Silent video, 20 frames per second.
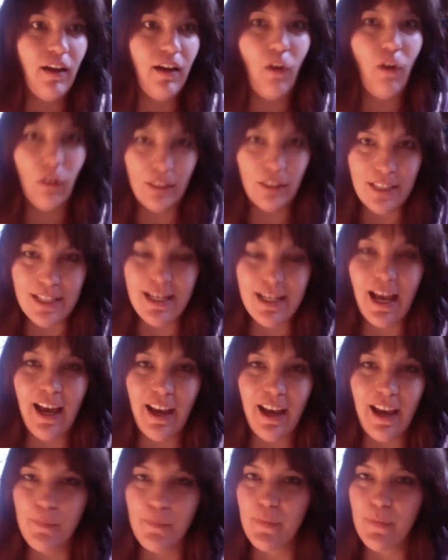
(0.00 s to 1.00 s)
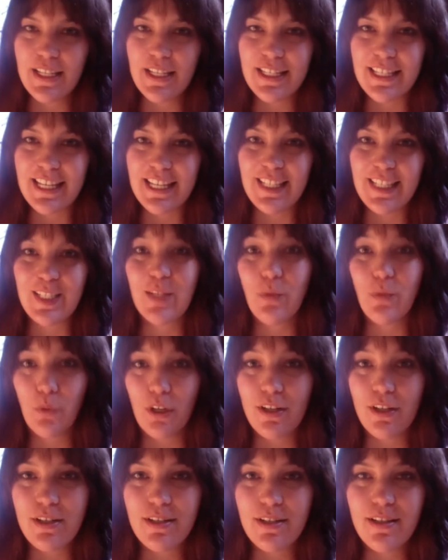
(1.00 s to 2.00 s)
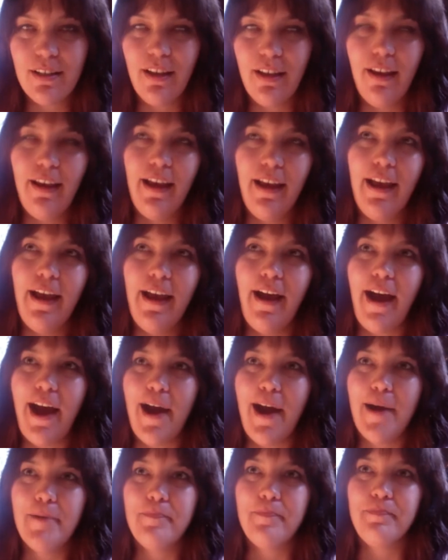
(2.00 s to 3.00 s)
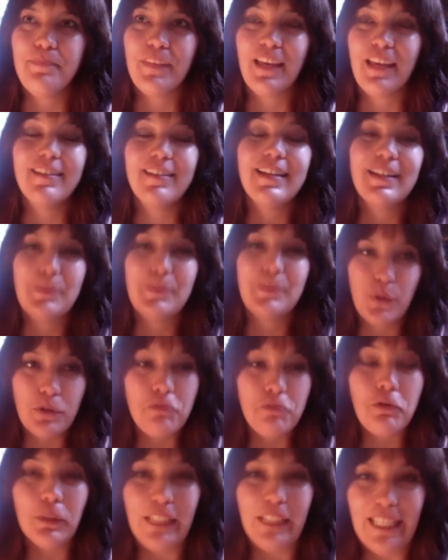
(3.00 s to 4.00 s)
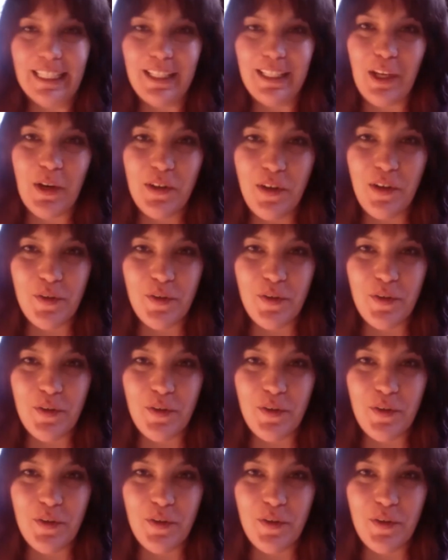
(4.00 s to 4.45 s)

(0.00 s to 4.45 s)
all the time is is the worst um, and beautifully, the yoga of